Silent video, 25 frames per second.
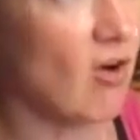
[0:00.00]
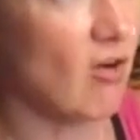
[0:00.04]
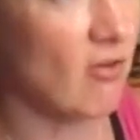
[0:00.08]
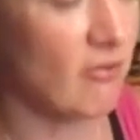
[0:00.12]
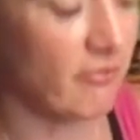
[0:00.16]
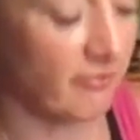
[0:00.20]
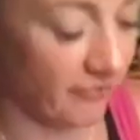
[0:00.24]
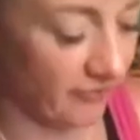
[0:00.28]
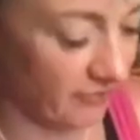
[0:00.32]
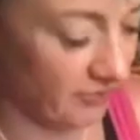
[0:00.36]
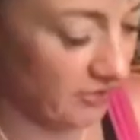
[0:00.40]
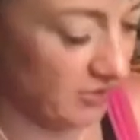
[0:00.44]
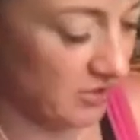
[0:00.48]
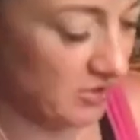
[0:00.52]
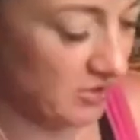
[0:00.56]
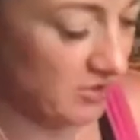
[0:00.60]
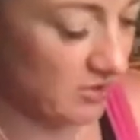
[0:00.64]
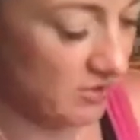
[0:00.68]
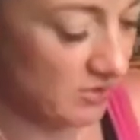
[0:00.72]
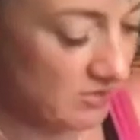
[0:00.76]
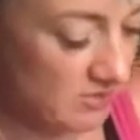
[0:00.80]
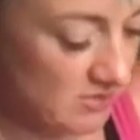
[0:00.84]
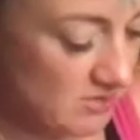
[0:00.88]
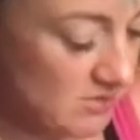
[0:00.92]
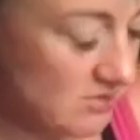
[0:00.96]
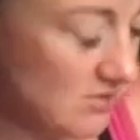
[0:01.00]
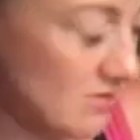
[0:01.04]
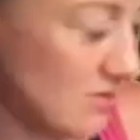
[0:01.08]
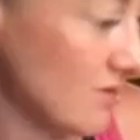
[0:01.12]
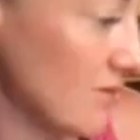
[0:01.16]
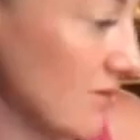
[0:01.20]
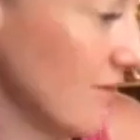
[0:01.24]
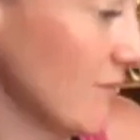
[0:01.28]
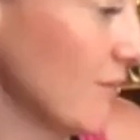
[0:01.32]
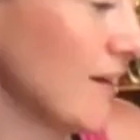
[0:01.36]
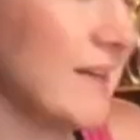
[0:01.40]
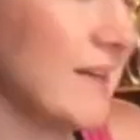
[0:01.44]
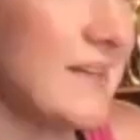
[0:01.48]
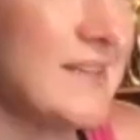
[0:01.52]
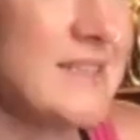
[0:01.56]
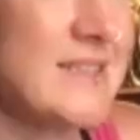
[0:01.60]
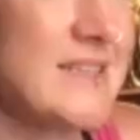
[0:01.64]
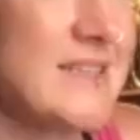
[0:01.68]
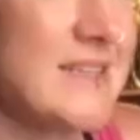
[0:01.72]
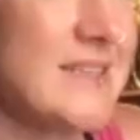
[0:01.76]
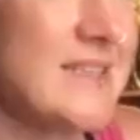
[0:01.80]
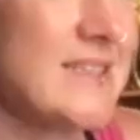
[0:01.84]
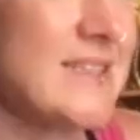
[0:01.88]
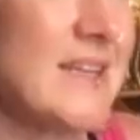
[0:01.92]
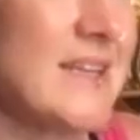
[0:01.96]
off, we're going to
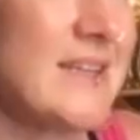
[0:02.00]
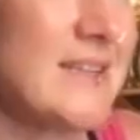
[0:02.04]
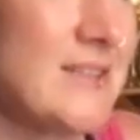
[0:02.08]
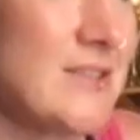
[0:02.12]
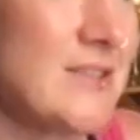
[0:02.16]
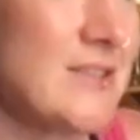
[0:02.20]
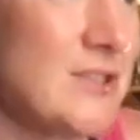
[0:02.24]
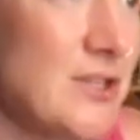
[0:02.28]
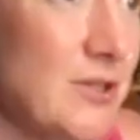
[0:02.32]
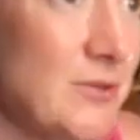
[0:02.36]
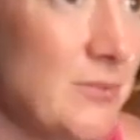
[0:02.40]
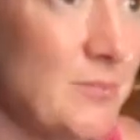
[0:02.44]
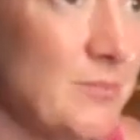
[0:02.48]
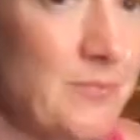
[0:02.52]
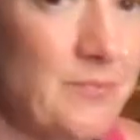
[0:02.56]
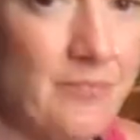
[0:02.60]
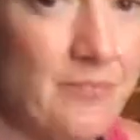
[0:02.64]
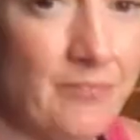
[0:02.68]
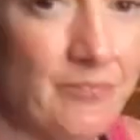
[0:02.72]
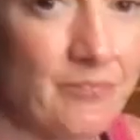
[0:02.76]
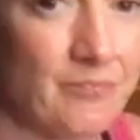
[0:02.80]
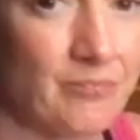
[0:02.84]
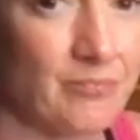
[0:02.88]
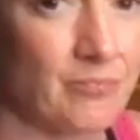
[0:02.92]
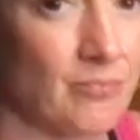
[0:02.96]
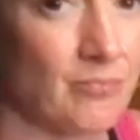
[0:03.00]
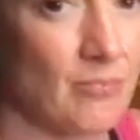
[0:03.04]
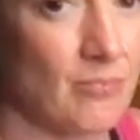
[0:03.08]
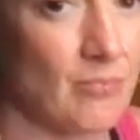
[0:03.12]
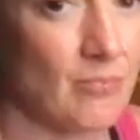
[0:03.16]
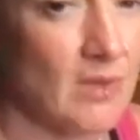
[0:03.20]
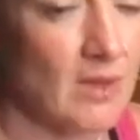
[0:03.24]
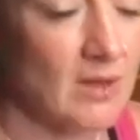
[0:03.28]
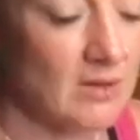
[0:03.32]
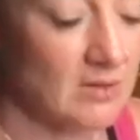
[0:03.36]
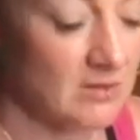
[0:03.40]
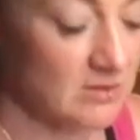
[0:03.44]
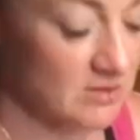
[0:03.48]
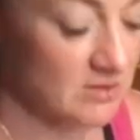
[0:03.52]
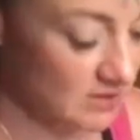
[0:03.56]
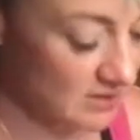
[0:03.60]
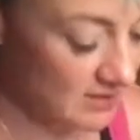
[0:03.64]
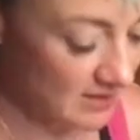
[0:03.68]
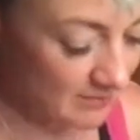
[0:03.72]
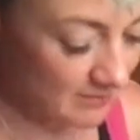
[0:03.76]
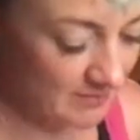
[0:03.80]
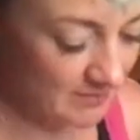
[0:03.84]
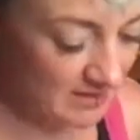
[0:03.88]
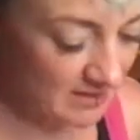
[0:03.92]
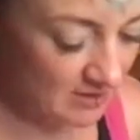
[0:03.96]
stick sand to. So
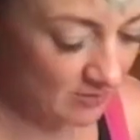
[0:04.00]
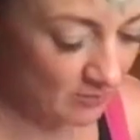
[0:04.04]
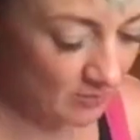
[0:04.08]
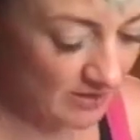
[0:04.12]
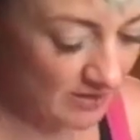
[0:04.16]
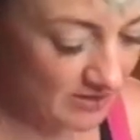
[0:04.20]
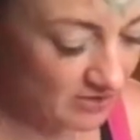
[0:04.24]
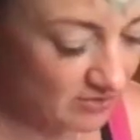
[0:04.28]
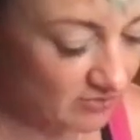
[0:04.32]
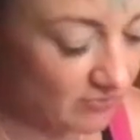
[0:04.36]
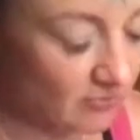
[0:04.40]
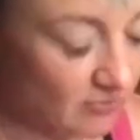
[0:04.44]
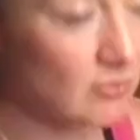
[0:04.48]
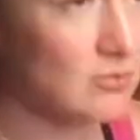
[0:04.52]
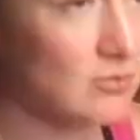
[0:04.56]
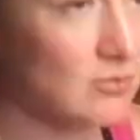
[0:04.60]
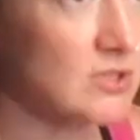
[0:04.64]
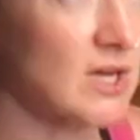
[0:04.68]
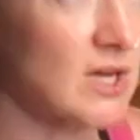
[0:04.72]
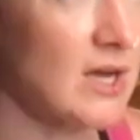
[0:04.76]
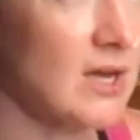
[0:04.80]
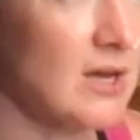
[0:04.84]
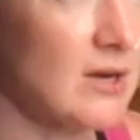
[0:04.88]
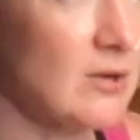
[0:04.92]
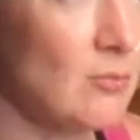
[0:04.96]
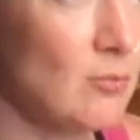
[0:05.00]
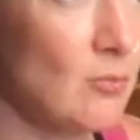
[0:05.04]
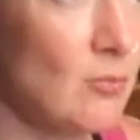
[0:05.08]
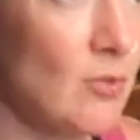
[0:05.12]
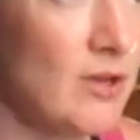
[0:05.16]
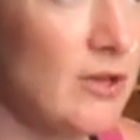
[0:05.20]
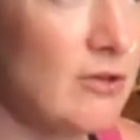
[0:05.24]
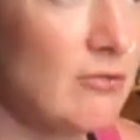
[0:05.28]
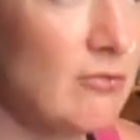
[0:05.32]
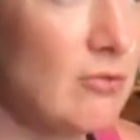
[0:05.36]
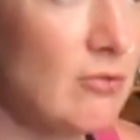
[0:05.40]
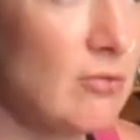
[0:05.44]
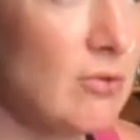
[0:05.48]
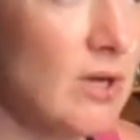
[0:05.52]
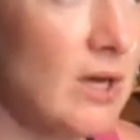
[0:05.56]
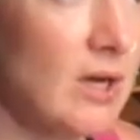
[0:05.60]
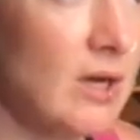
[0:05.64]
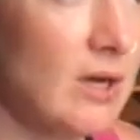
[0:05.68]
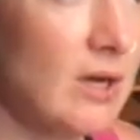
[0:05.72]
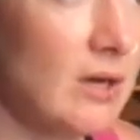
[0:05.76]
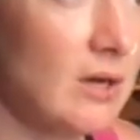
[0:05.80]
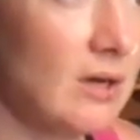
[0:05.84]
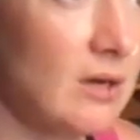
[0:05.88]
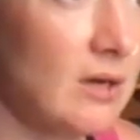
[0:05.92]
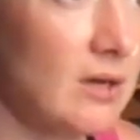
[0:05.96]
let me know when you're all done, when you're all
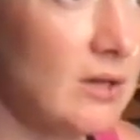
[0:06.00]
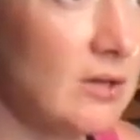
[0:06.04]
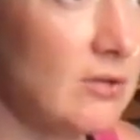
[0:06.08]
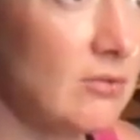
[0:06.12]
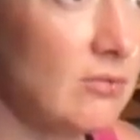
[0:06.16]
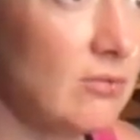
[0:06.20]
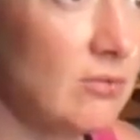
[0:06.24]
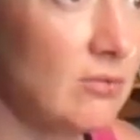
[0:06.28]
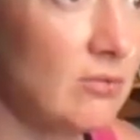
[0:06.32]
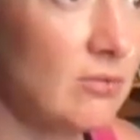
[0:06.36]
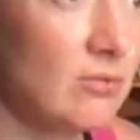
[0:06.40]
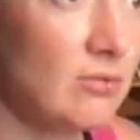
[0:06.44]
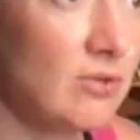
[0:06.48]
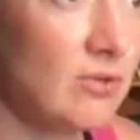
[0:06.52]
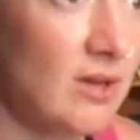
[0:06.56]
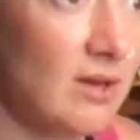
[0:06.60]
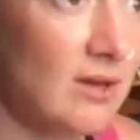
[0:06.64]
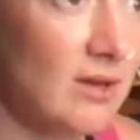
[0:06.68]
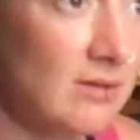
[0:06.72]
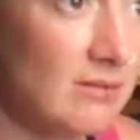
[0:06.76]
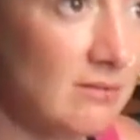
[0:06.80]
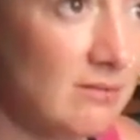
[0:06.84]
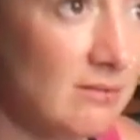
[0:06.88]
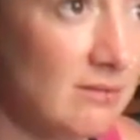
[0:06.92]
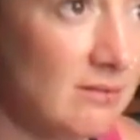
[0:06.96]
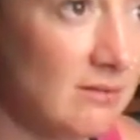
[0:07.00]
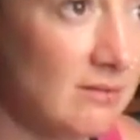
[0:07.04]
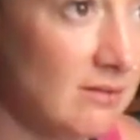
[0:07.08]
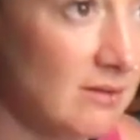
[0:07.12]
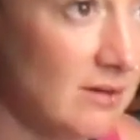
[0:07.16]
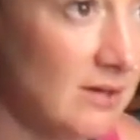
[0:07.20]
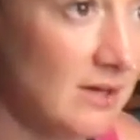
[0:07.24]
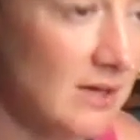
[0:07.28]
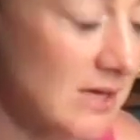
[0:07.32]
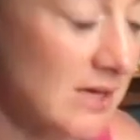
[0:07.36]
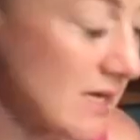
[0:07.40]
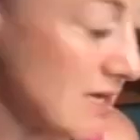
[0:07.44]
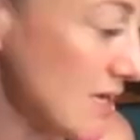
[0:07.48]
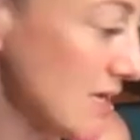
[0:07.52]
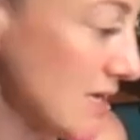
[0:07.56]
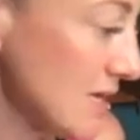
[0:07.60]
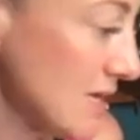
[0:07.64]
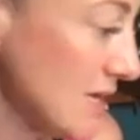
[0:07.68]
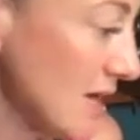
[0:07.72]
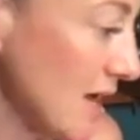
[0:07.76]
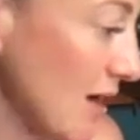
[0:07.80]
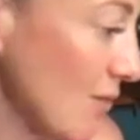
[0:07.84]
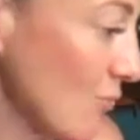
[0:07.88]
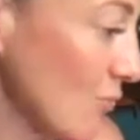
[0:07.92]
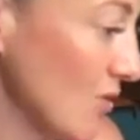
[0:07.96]
cut and you're all done,
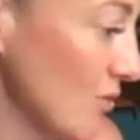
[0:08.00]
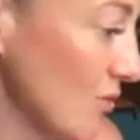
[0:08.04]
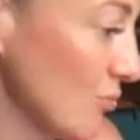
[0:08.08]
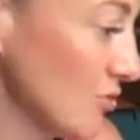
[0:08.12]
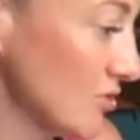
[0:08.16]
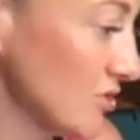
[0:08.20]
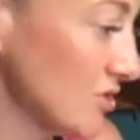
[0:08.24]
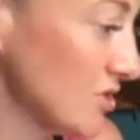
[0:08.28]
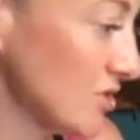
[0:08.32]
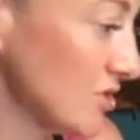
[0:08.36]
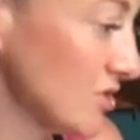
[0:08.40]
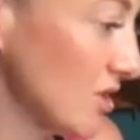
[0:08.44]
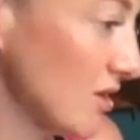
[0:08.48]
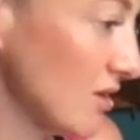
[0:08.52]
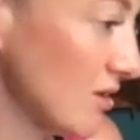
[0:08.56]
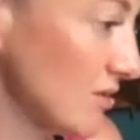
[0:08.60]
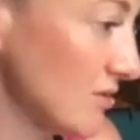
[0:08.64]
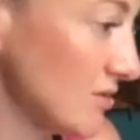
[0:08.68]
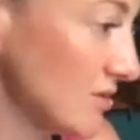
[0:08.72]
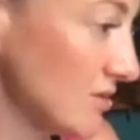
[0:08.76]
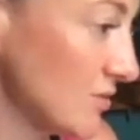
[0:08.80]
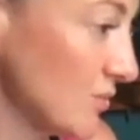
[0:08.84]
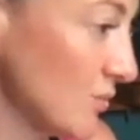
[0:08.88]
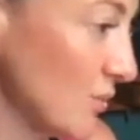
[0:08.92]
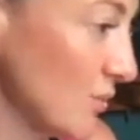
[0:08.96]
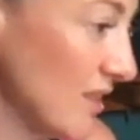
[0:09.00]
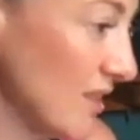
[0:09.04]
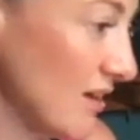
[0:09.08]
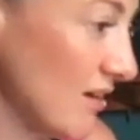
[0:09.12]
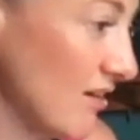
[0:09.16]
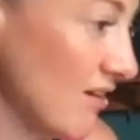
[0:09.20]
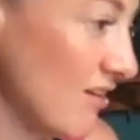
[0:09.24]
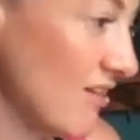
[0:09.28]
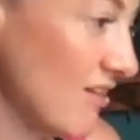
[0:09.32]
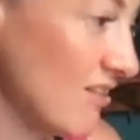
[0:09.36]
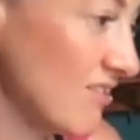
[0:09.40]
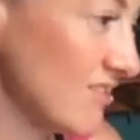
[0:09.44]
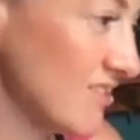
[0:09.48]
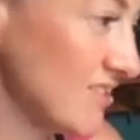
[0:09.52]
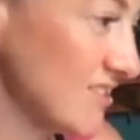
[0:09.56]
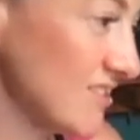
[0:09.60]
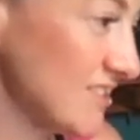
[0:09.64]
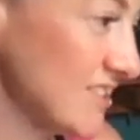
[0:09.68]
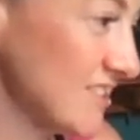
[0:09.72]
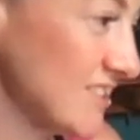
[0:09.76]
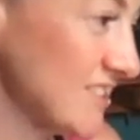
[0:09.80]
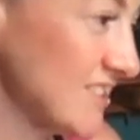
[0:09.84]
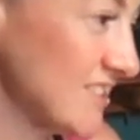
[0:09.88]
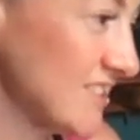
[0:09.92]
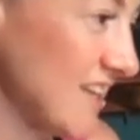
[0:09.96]
and we will start with our
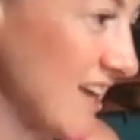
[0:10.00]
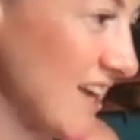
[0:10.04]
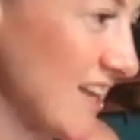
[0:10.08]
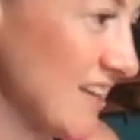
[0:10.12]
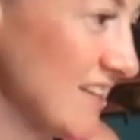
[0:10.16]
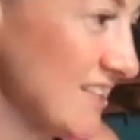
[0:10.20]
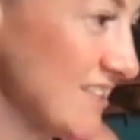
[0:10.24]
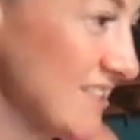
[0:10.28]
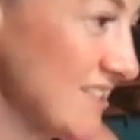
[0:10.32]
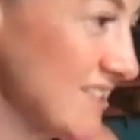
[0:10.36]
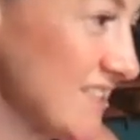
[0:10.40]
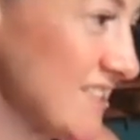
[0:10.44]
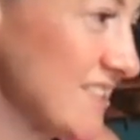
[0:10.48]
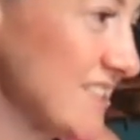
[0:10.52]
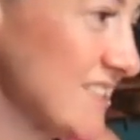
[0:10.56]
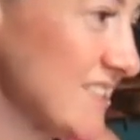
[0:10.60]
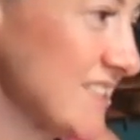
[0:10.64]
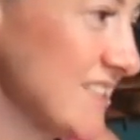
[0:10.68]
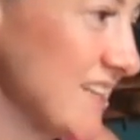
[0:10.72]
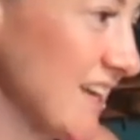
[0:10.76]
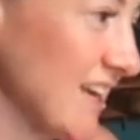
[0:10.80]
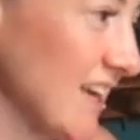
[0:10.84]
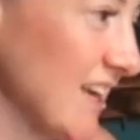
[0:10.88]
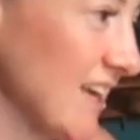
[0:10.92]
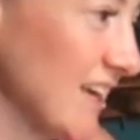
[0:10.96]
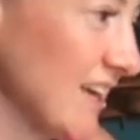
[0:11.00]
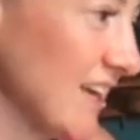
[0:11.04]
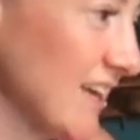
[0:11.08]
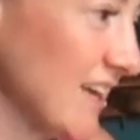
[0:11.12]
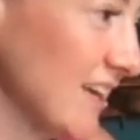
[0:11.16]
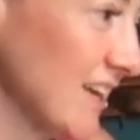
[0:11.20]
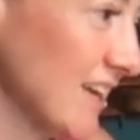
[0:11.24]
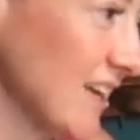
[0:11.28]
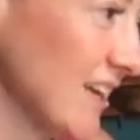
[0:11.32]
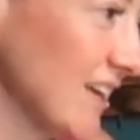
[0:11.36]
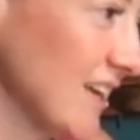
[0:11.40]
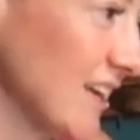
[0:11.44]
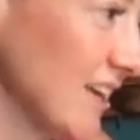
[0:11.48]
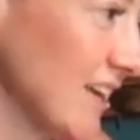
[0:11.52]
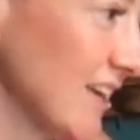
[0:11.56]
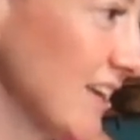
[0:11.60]
sand sticking.